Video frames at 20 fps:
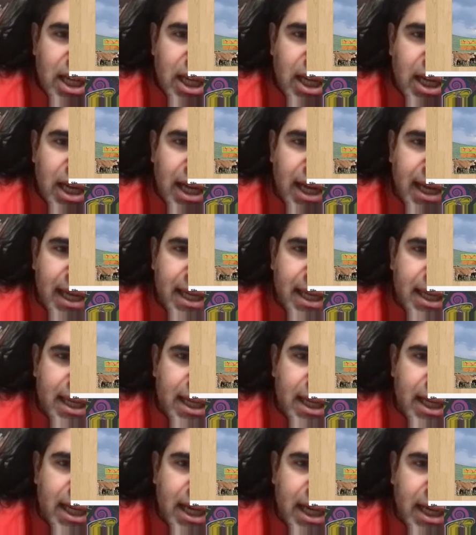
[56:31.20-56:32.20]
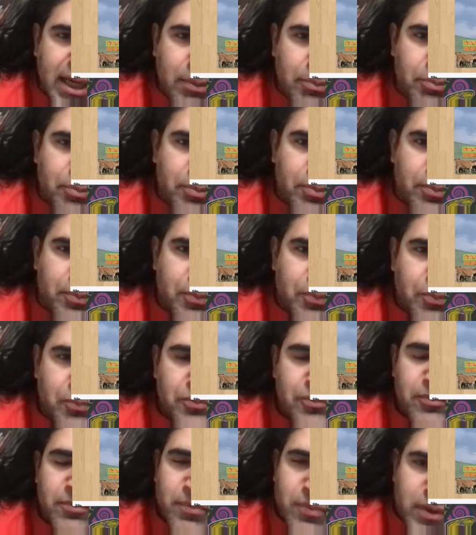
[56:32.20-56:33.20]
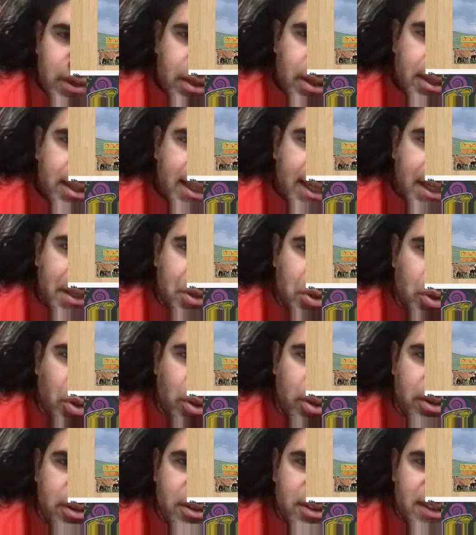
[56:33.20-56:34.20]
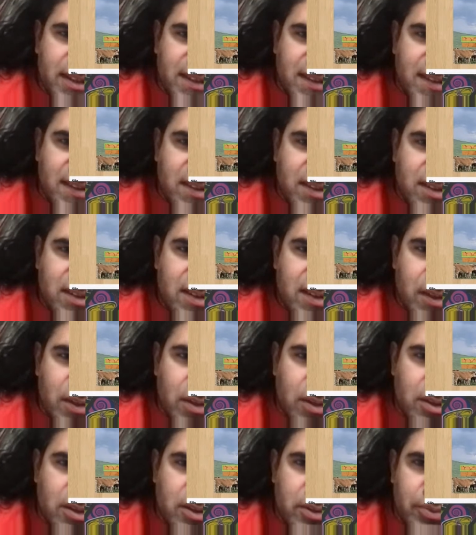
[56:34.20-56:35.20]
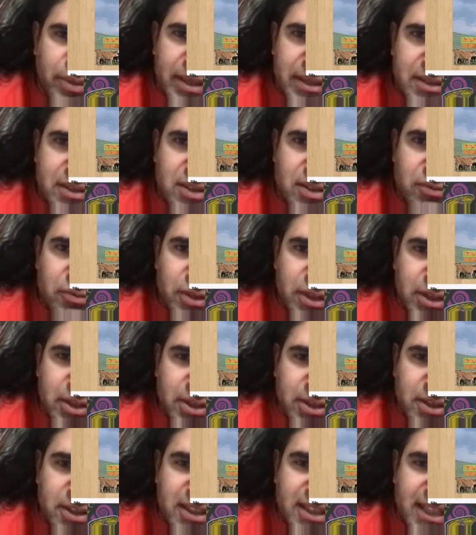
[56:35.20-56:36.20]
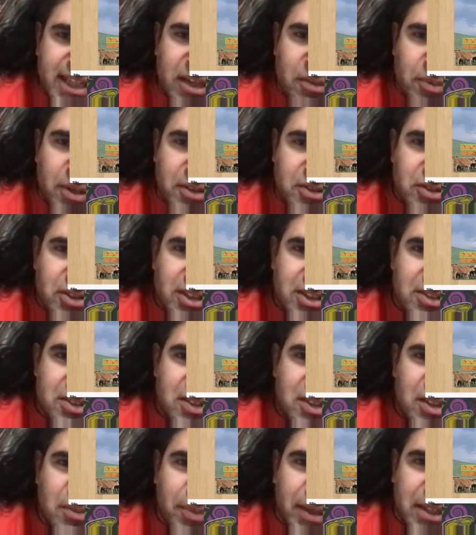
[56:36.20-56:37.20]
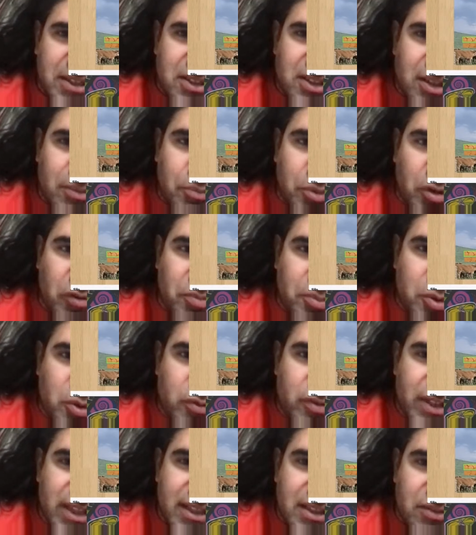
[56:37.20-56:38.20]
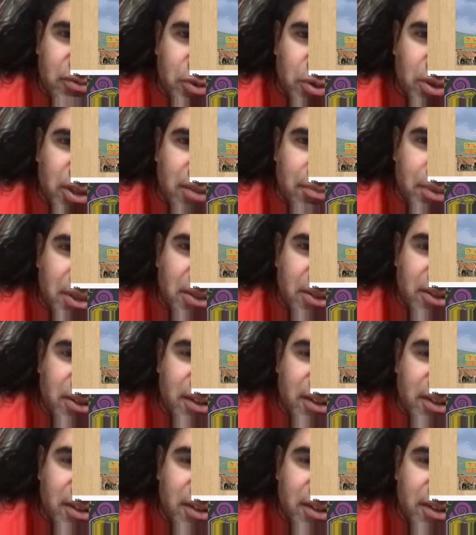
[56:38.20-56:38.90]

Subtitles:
I am, this is still the relatively early game, as you can see by the number of moves that have gone up here.